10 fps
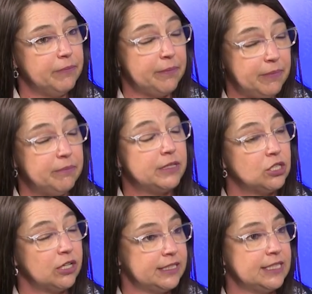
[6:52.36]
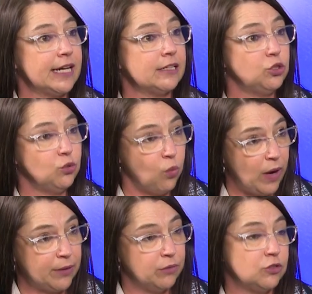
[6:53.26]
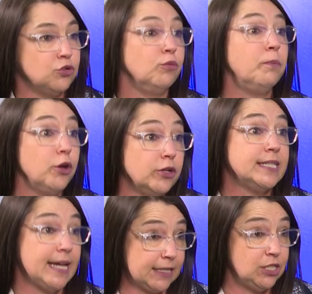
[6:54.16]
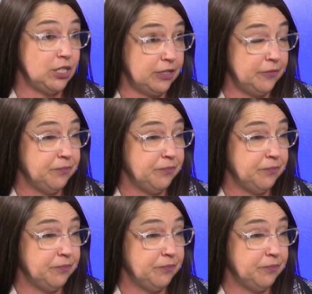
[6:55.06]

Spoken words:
members are entitled to one withdrawal per tax year.